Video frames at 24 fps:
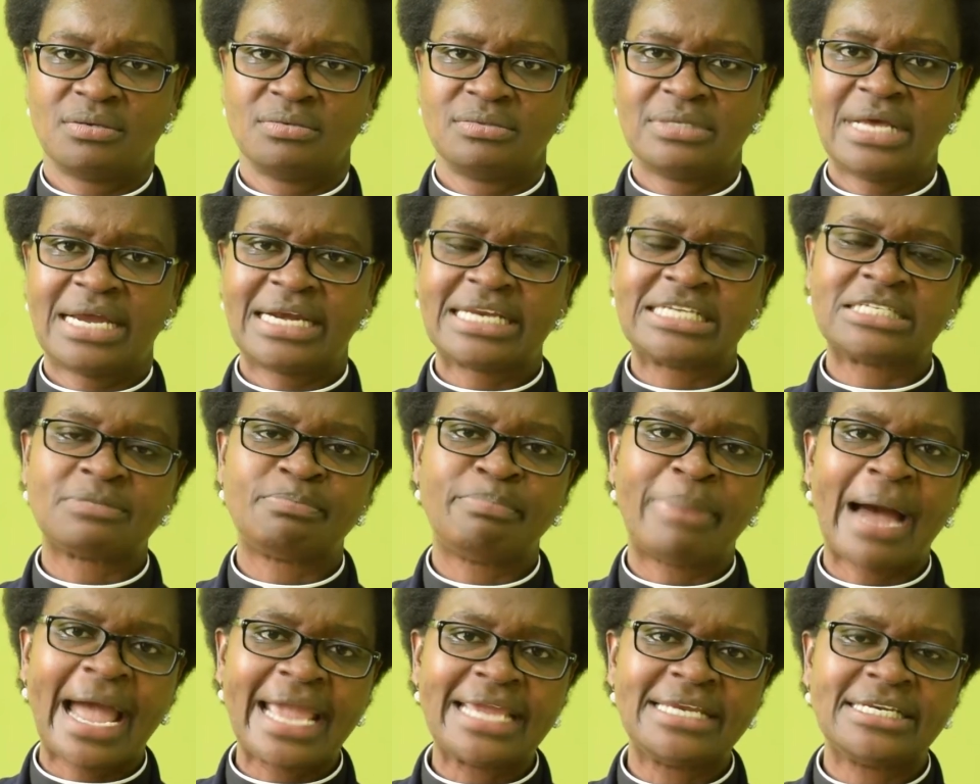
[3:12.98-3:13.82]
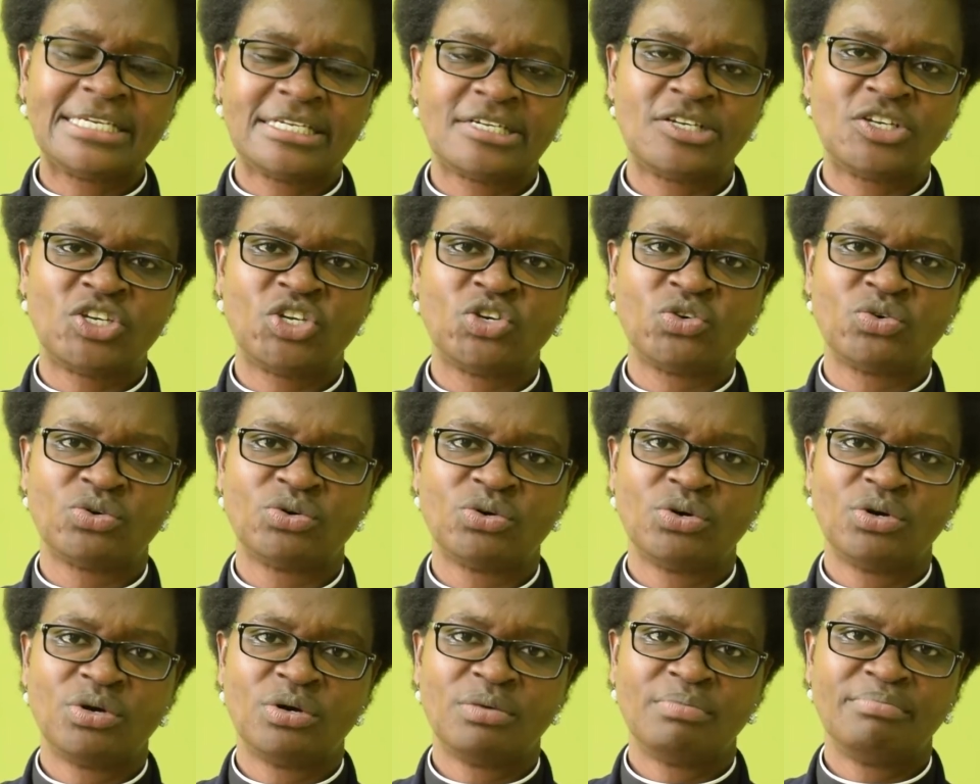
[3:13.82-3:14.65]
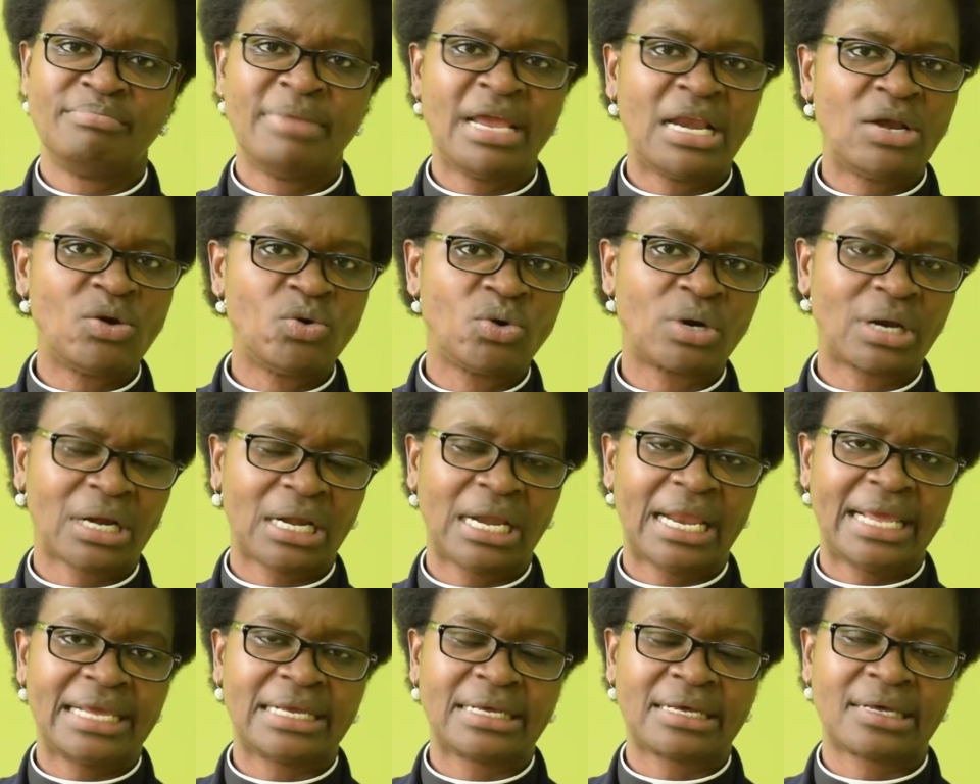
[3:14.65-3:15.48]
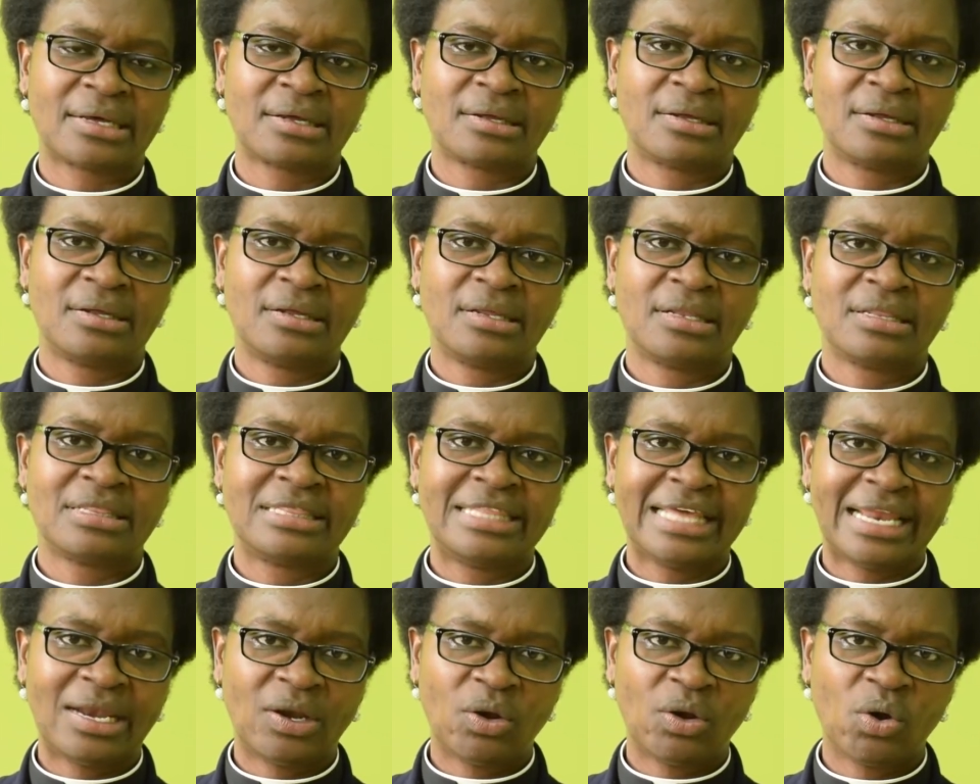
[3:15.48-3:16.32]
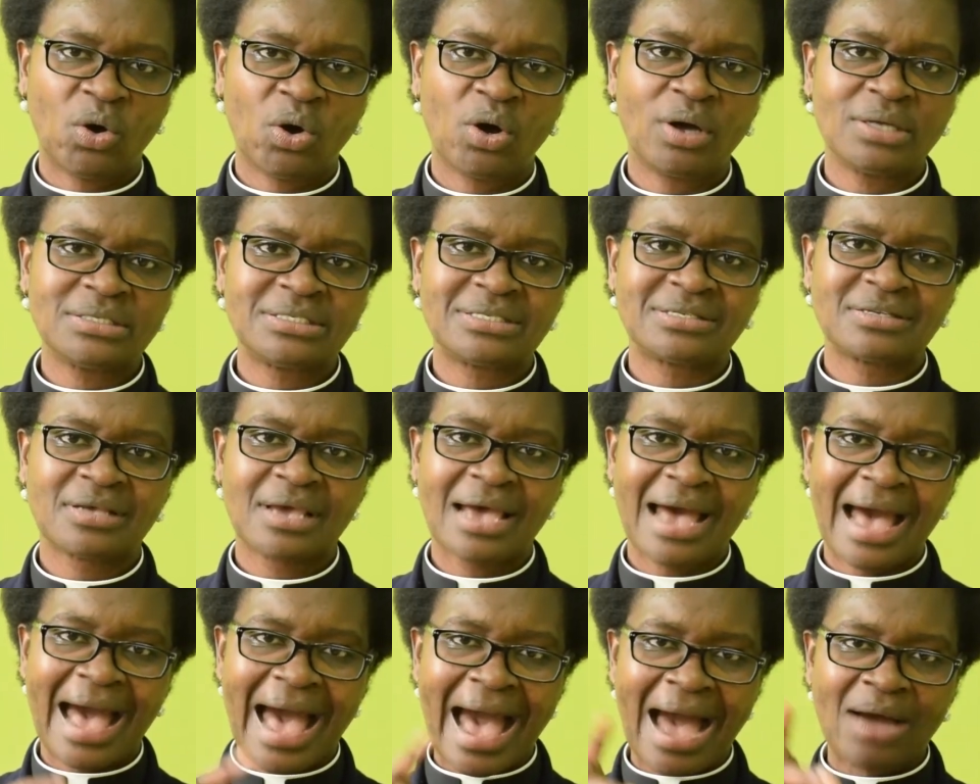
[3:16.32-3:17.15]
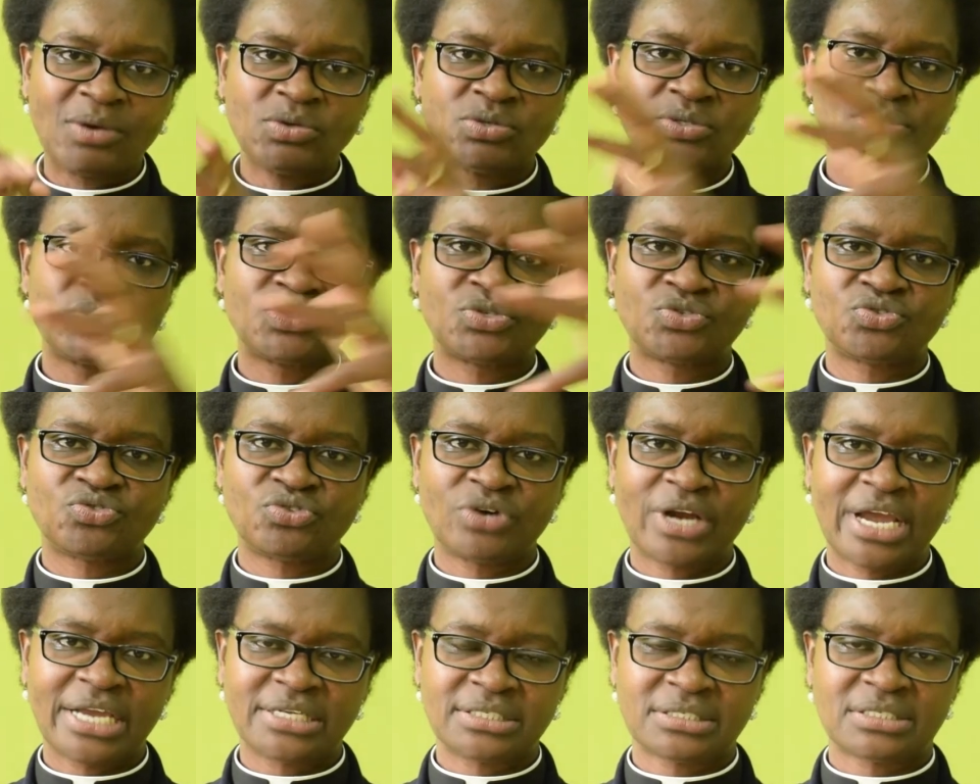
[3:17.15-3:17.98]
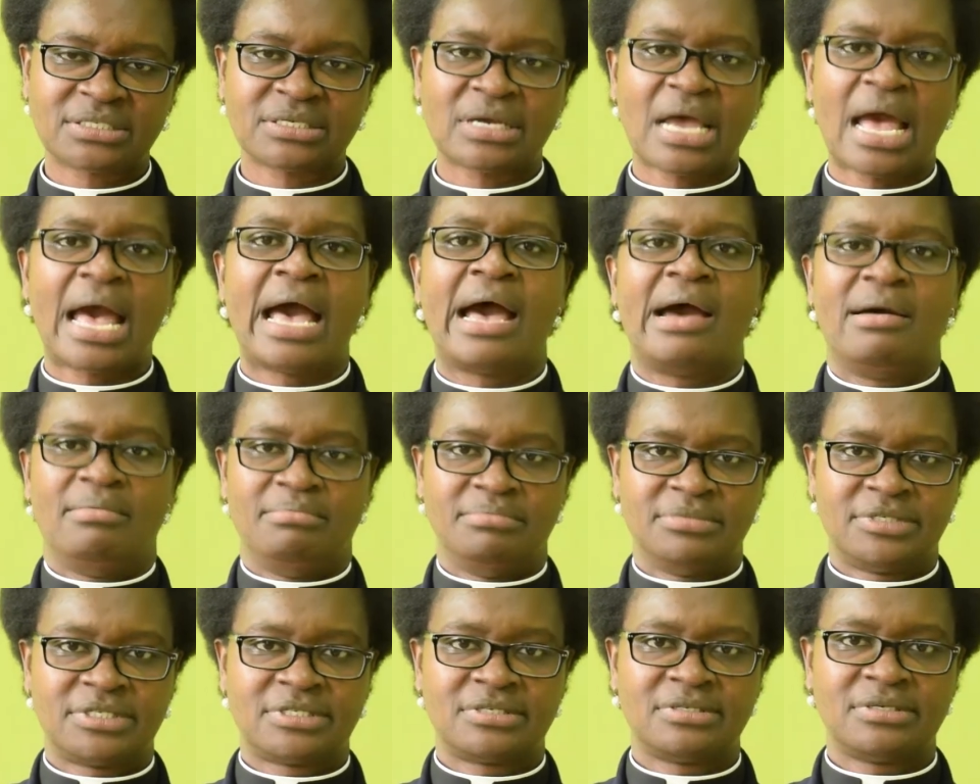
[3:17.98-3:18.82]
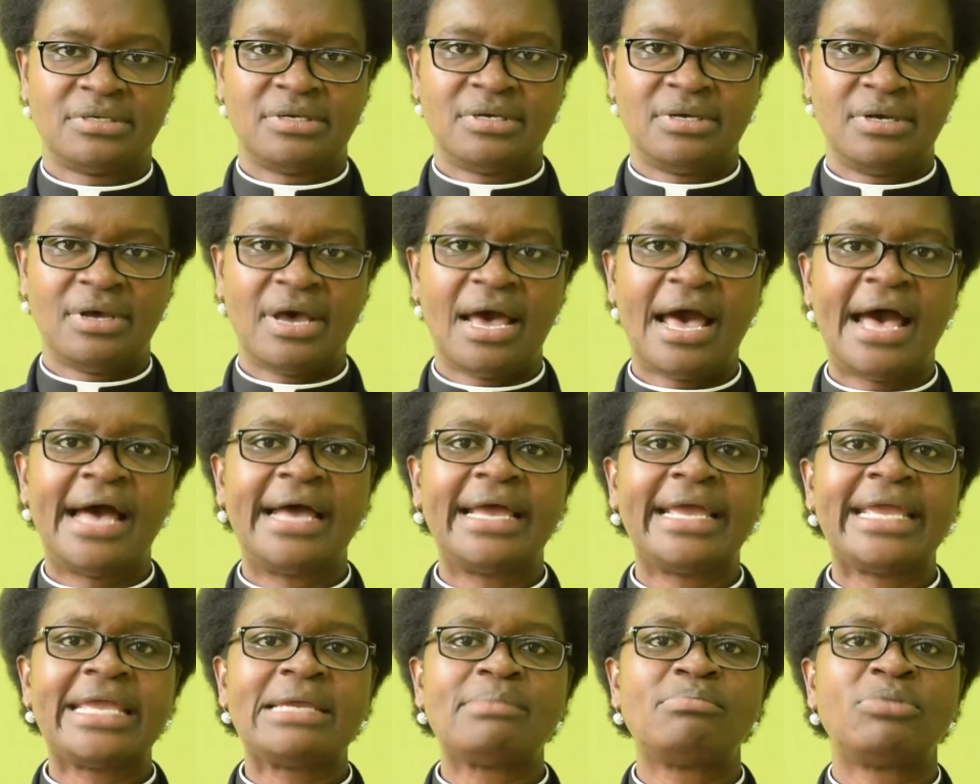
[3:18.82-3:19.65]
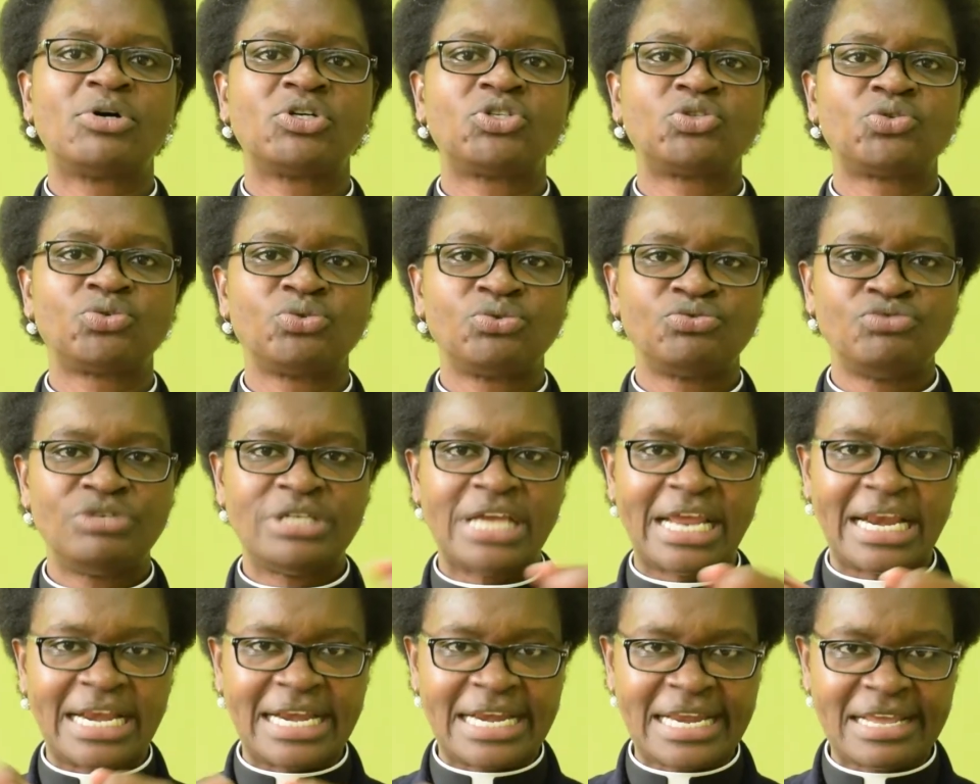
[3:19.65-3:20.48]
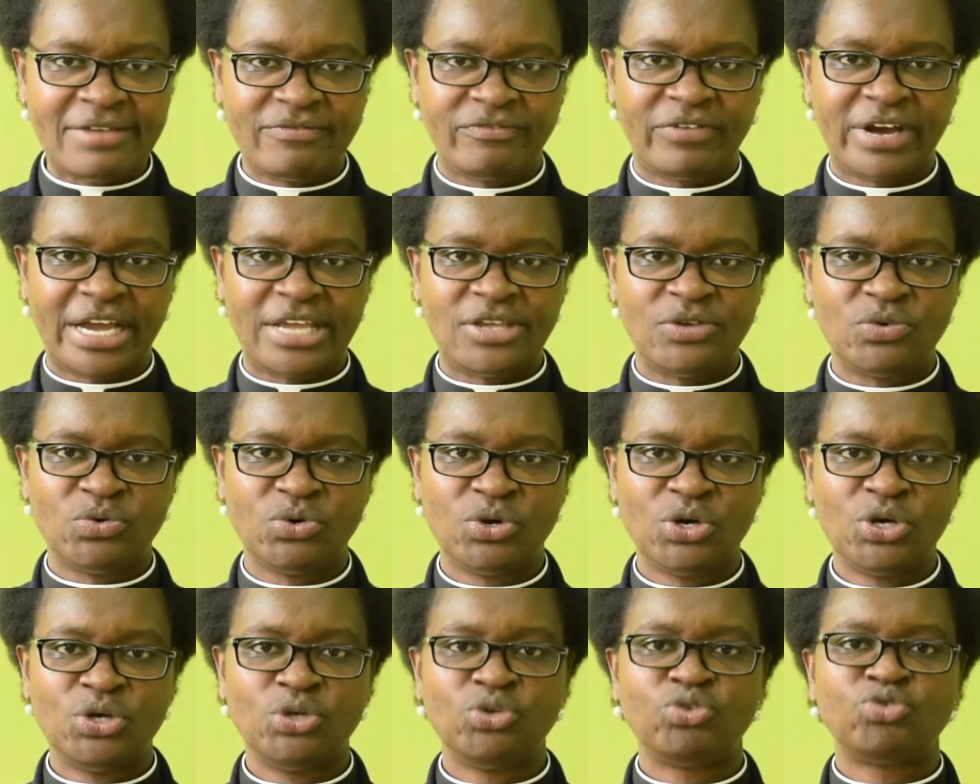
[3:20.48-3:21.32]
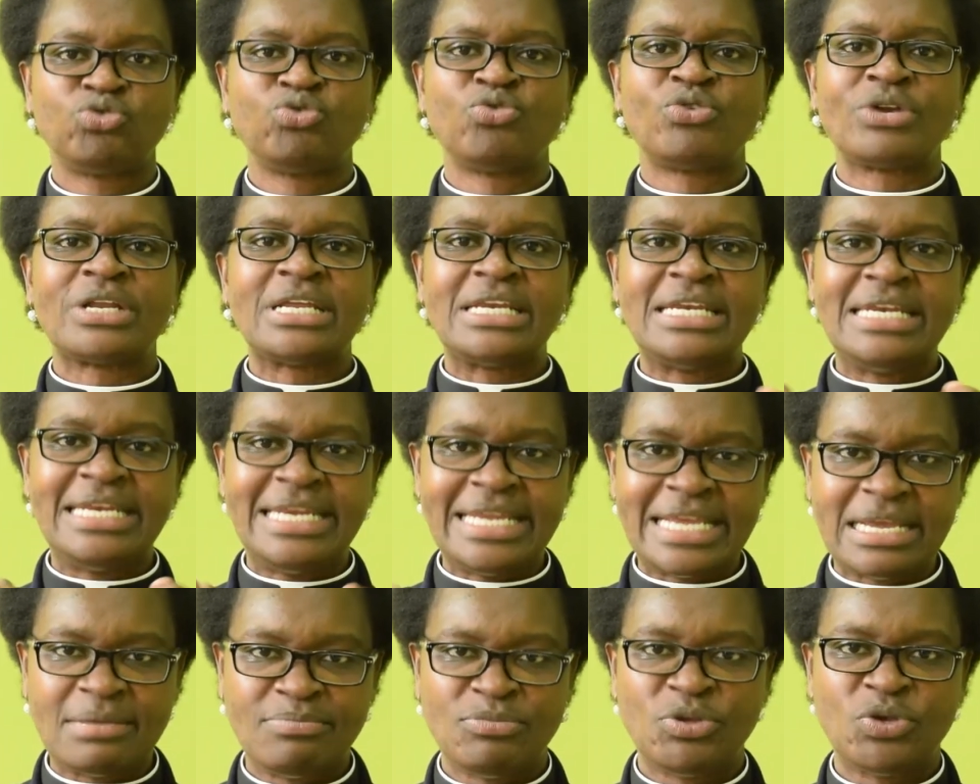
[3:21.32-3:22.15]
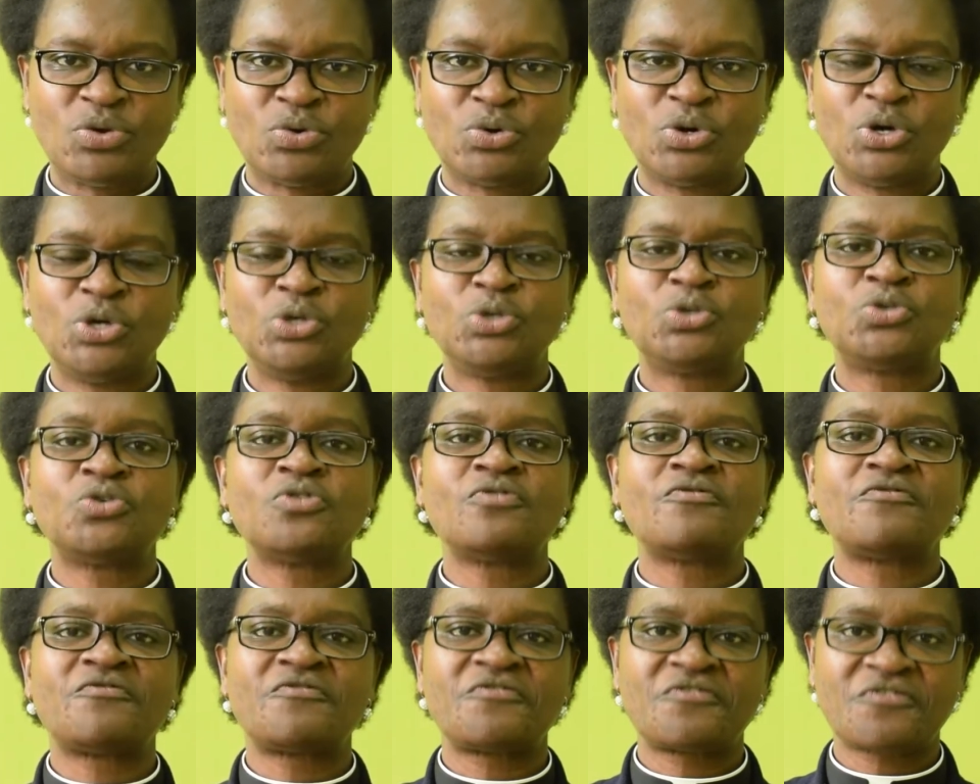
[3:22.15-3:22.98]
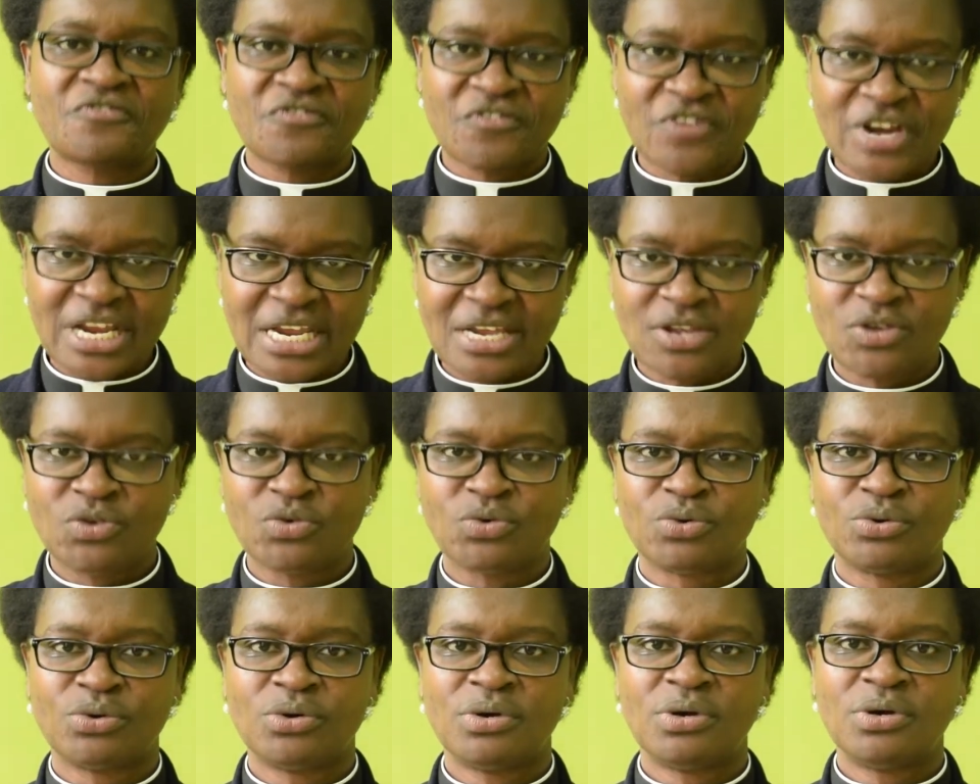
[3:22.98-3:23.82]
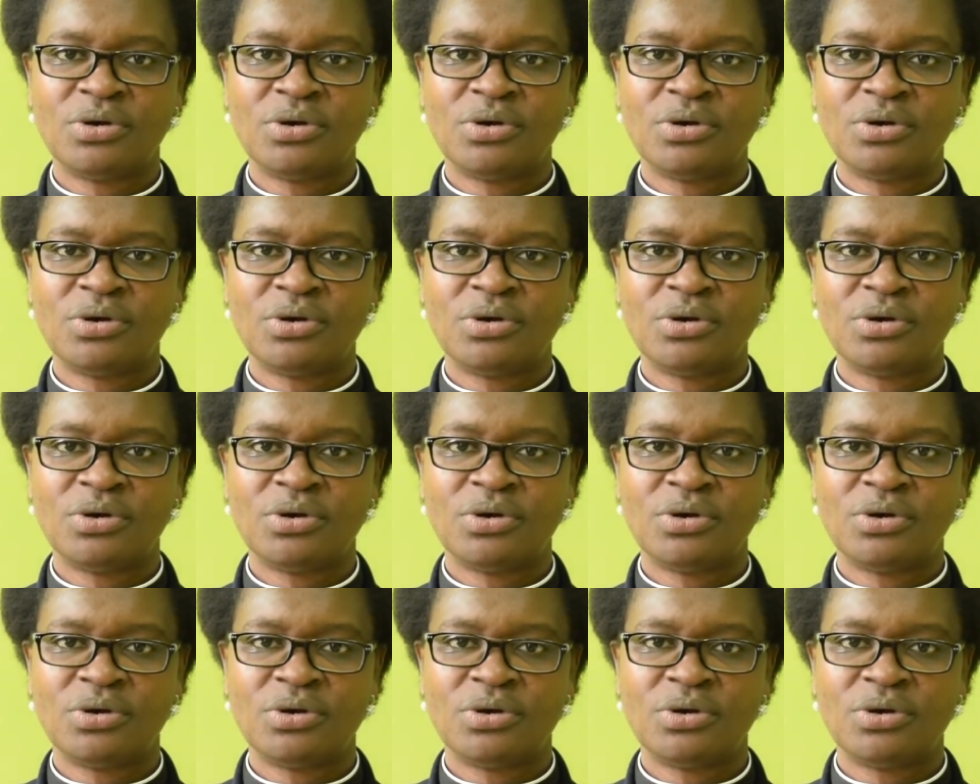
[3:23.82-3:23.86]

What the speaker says: that is binding you may look like. The Lord's outstretched arms are able to deliver you, to redeem you, to free you,